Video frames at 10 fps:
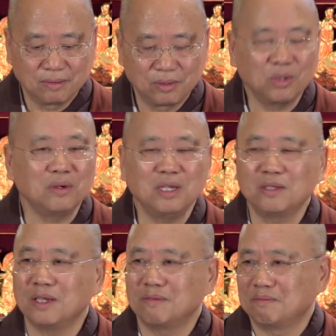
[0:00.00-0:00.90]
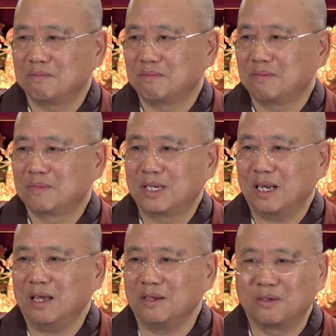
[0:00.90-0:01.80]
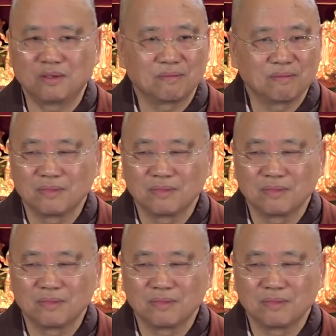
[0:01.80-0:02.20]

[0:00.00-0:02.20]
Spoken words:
You don't need that delight,